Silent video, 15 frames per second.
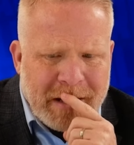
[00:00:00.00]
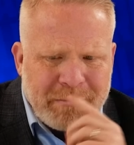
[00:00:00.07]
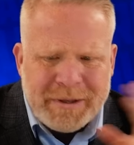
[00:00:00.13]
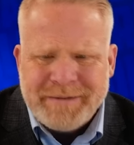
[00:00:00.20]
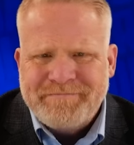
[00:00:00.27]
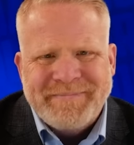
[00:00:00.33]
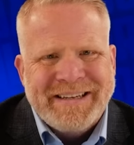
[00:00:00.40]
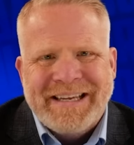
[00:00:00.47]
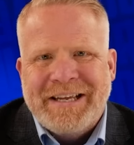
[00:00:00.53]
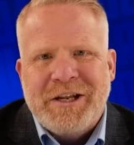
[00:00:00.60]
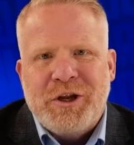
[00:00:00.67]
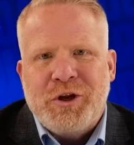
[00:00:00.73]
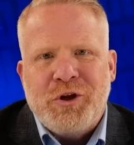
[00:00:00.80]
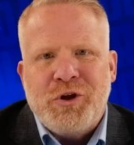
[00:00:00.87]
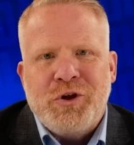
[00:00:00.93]
But
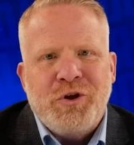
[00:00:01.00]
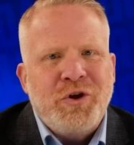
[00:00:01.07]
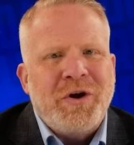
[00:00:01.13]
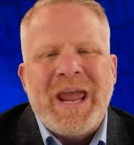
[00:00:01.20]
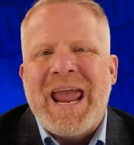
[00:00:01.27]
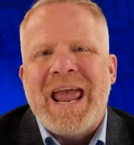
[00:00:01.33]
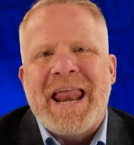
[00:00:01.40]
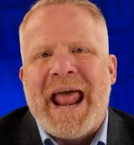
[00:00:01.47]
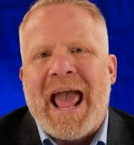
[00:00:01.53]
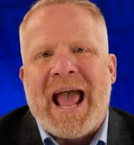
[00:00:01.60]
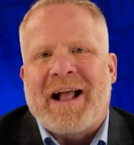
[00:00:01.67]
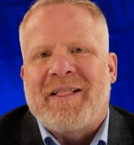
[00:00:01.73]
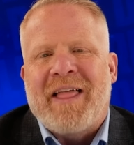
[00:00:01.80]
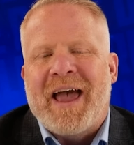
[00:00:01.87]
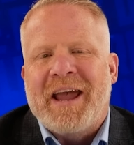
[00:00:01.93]
you can't
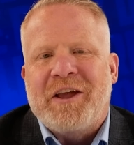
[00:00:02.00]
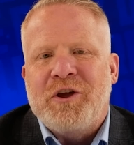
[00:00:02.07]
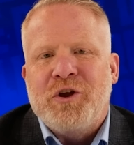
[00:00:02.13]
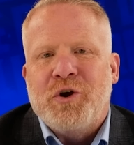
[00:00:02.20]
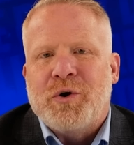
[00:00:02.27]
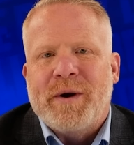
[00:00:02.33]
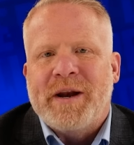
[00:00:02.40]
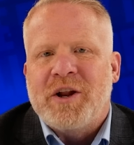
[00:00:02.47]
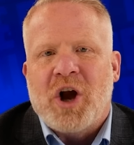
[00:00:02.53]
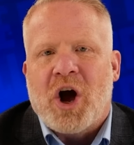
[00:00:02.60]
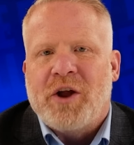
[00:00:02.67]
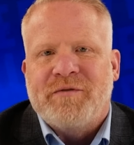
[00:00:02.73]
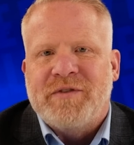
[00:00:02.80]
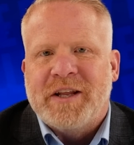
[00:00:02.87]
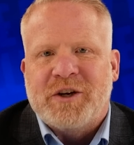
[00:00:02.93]
act like you're in
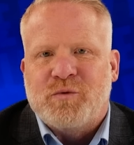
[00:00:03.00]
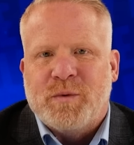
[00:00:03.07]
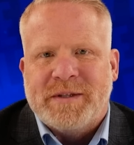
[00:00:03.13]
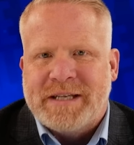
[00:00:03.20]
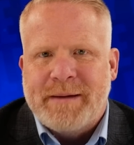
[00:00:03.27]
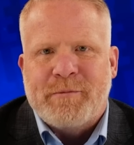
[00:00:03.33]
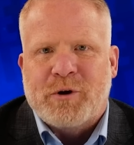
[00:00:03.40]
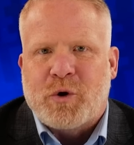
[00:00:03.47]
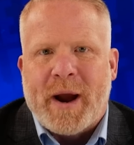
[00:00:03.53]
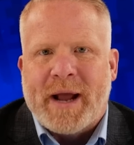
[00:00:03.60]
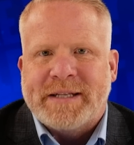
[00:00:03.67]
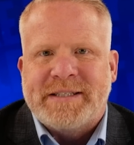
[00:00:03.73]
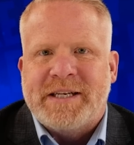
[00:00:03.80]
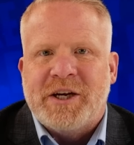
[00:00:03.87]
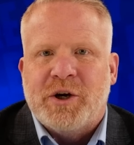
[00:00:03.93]
conflict with
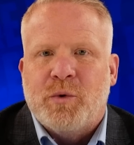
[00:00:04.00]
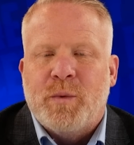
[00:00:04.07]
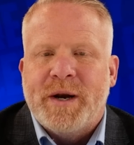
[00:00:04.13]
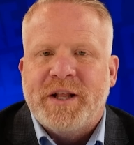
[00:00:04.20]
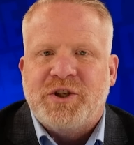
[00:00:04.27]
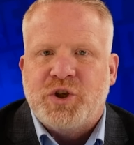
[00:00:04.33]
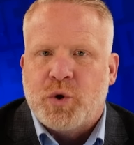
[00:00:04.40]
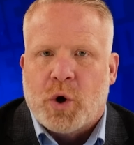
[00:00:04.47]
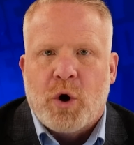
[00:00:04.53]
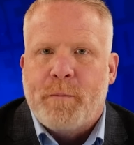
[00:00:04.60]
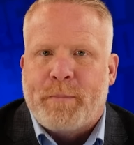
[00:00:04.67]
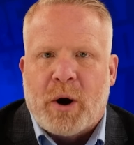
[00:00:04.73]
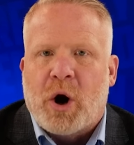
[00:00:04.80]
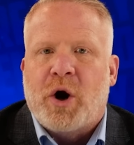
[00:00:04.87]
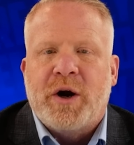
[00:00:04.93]
Democrats here when it's your own
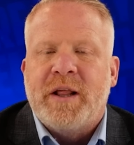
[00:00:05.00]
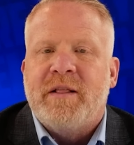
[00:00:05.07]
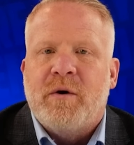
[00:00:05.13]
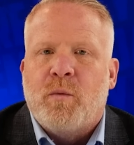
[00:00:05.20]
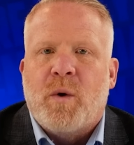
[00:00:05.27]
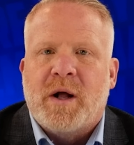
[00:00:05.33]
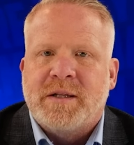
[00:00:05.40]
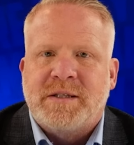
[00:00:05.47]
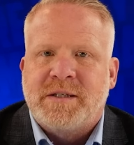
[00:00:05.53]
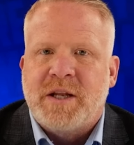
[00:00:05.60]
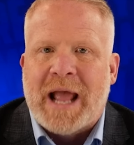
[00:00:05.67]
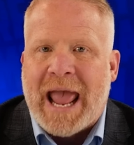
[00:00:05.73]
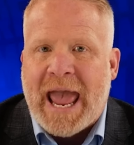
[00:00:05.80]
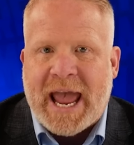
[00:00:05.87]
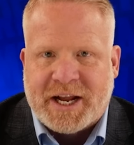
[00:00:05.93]
party that wants
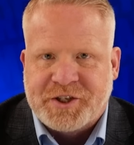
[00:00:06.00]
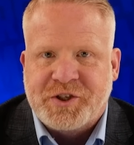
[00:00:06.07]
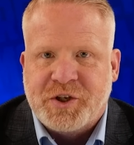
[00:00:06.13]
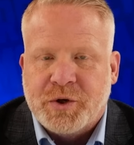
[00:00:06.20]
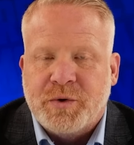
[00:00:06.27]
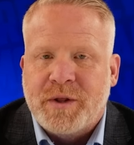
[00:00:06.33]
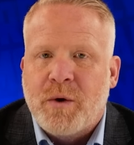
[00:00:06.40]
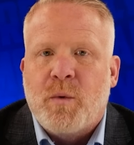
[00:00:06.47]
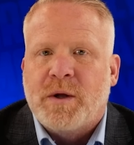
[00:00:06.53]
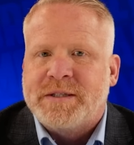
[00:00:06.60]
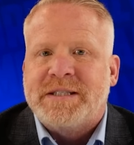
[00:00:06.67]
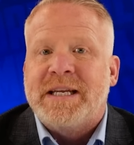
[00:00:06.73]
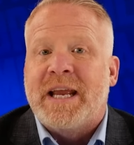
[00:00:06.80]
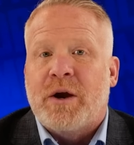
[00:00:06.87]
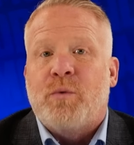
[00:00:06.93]
to axe you, that
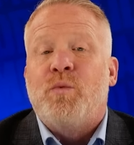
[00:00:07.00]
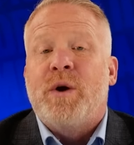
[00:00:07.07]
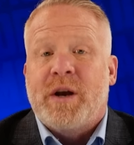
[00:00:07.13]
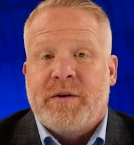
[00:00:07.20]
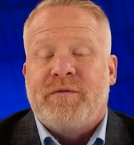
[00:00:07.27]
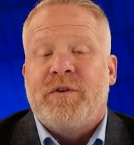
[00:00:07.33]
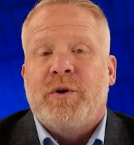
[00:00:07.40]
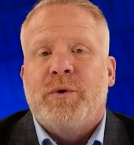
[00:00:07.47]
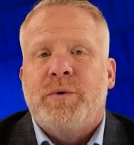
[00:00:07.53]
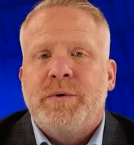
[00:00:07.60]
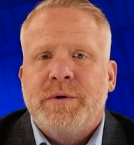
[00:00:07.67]
wants to get rid of you,